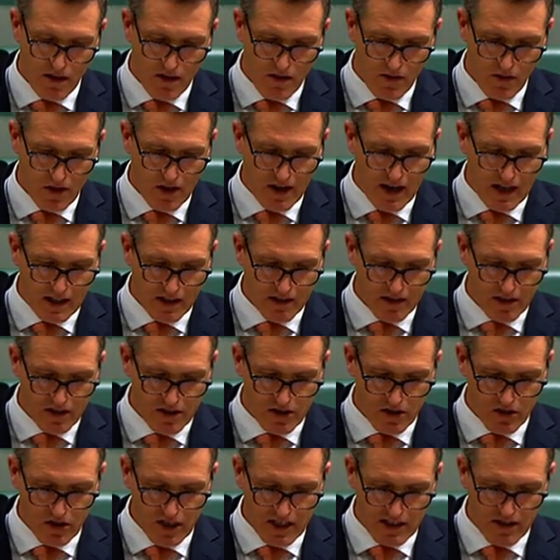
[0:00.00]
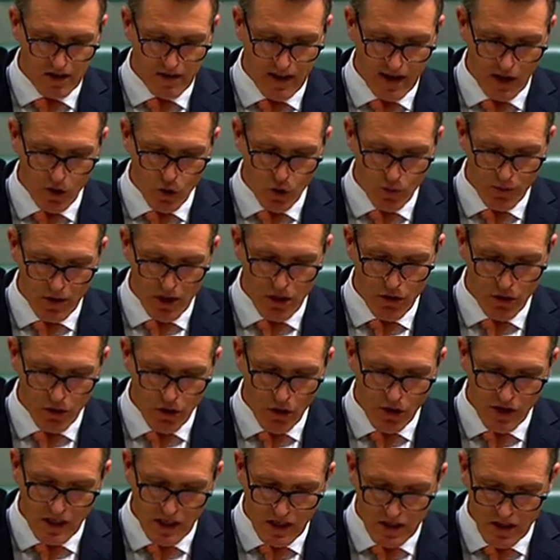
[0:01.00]
The analysis suggested there could be
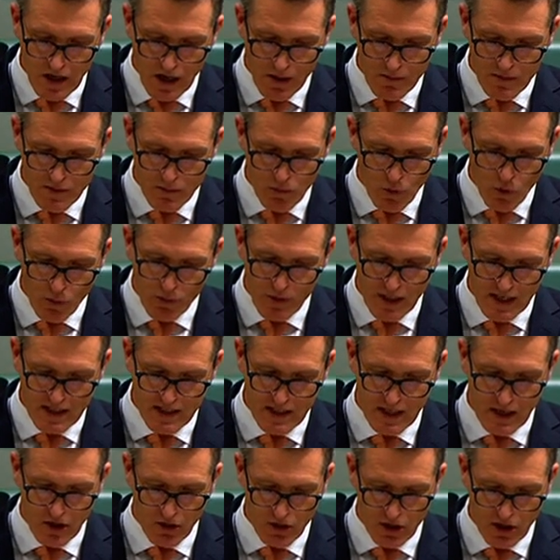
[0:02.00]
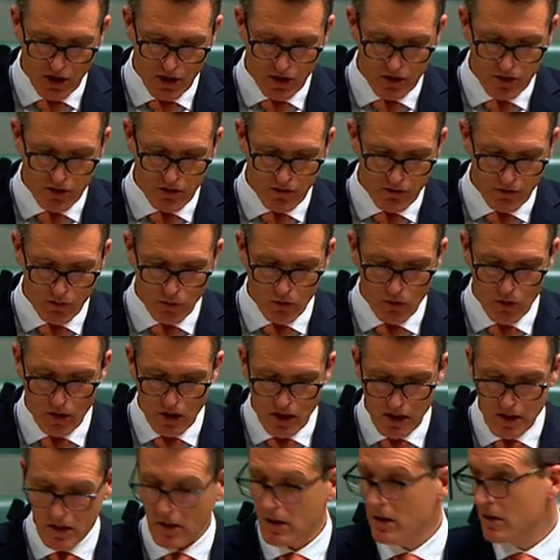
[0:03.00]
30 times more plastic on the ocean floor
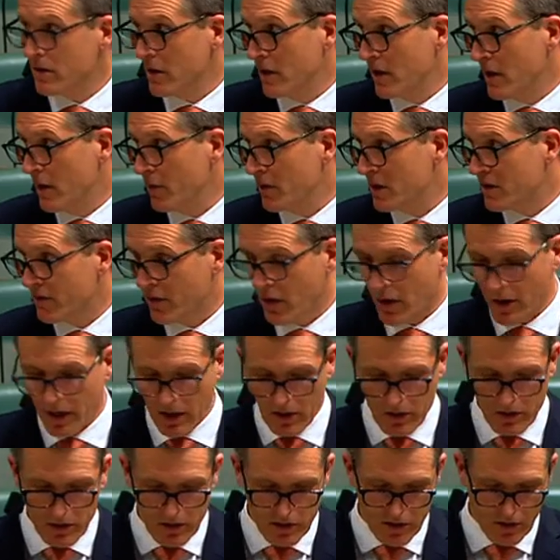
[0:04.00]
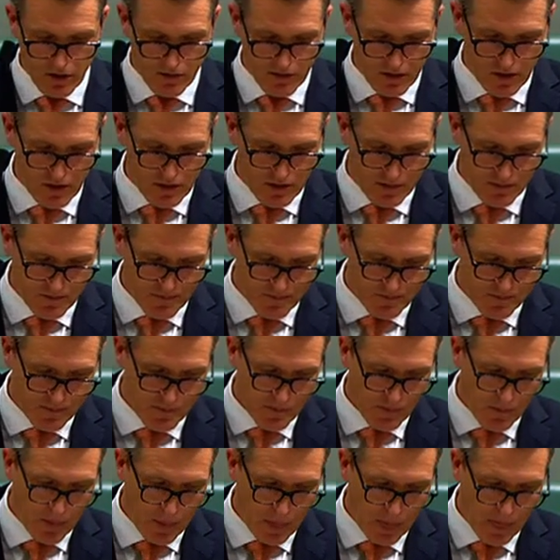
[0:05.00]
than there is floating on the surface.
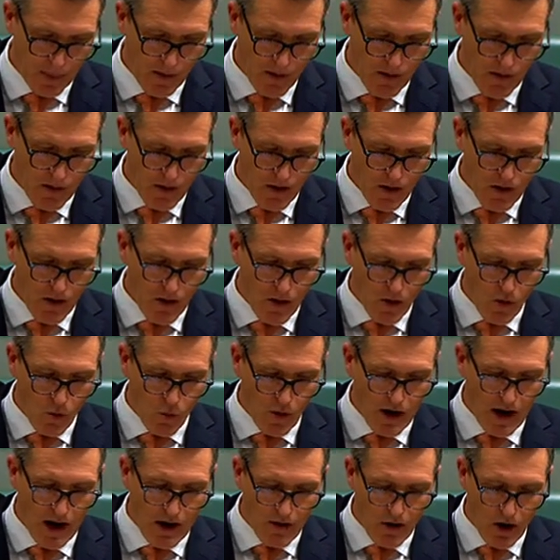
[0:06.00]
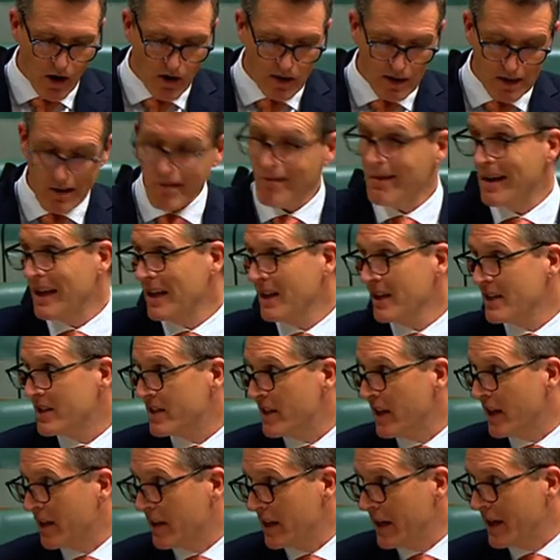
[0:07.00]
We are only
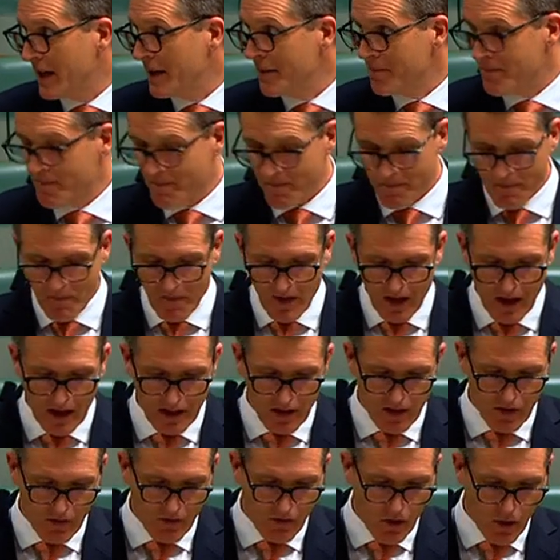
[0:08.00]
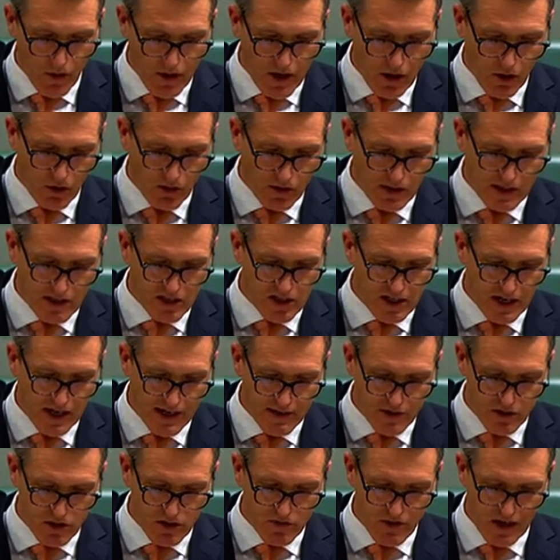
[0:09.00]
realistically at the very early
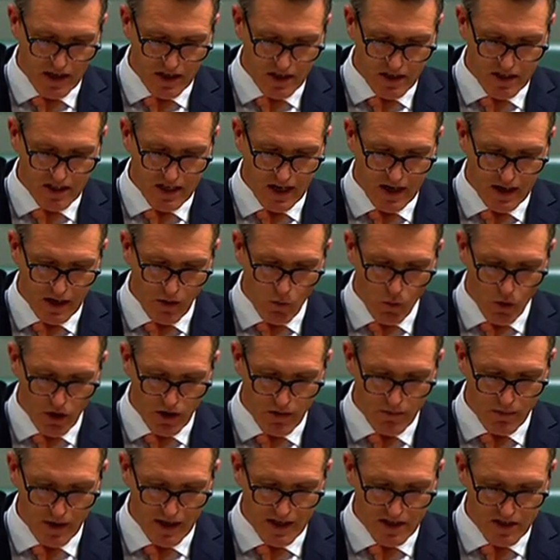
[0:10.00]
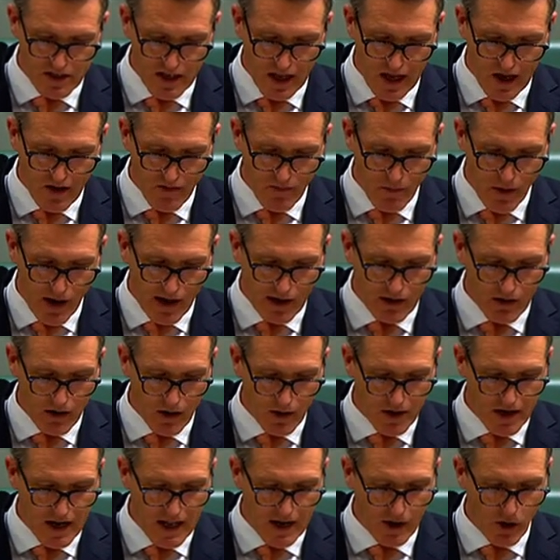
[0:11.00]
stages of understanding what it means to have micro
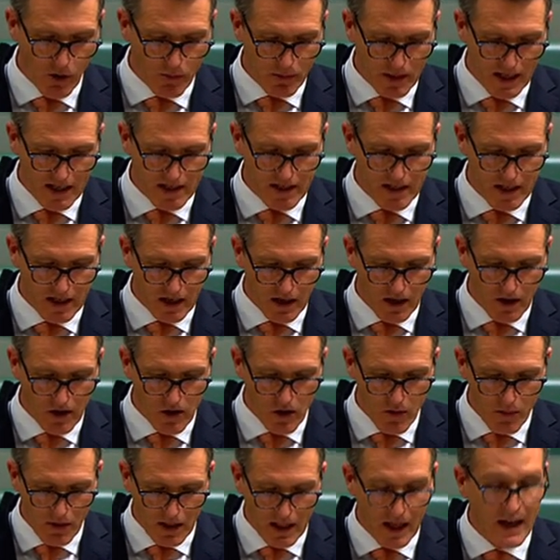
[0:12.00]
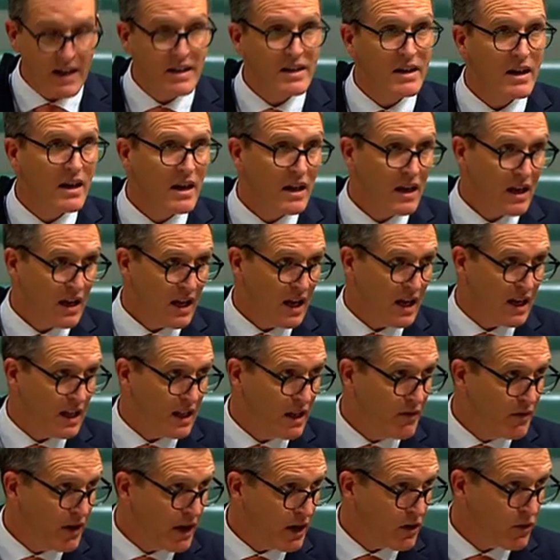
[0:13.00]
and nanoplastic accumulate in
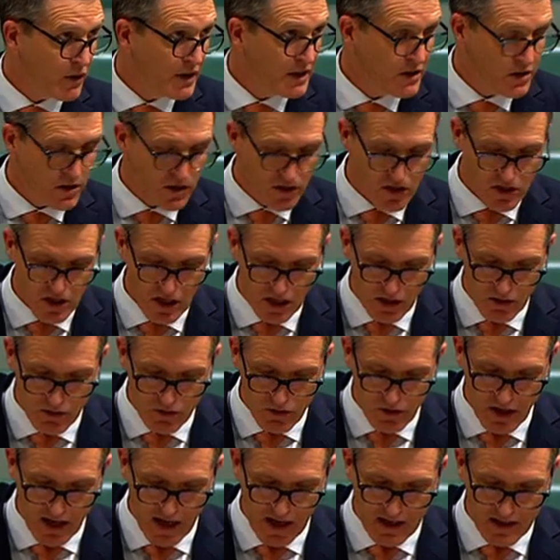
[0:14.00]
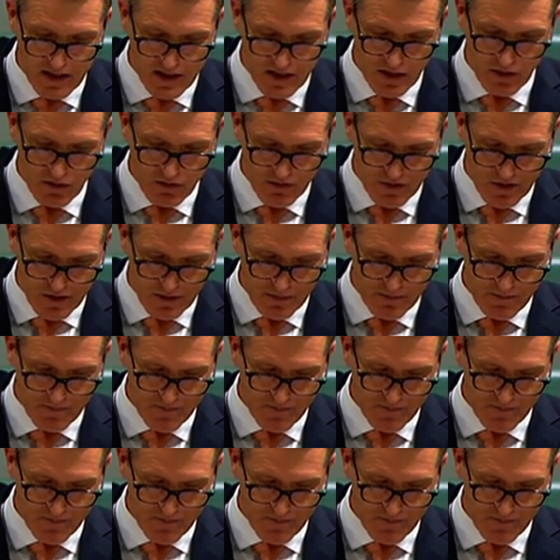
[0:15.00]
living creatures, including ourselves.